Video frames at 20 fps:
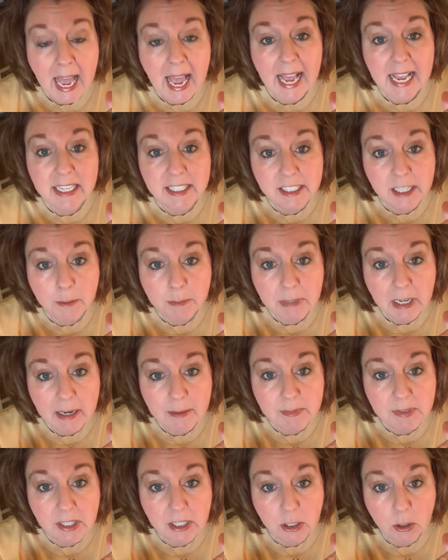and
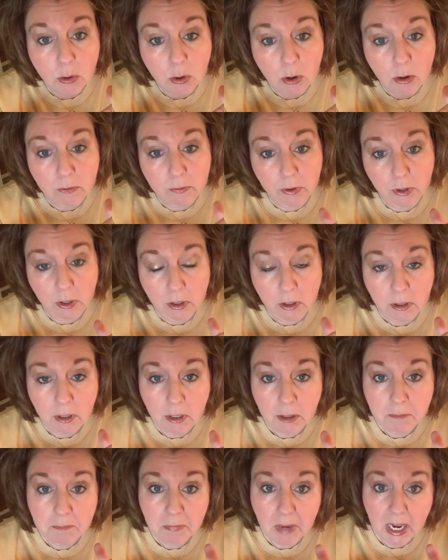sometimes they go over
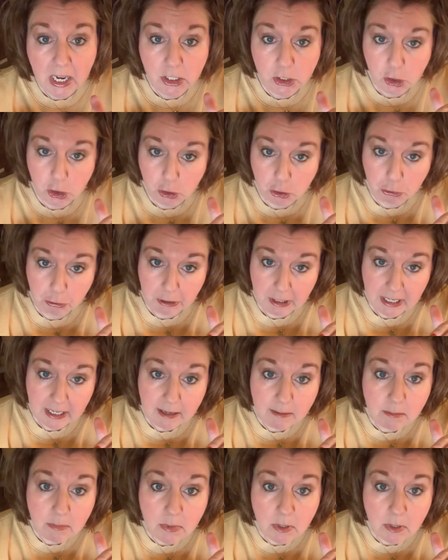a stream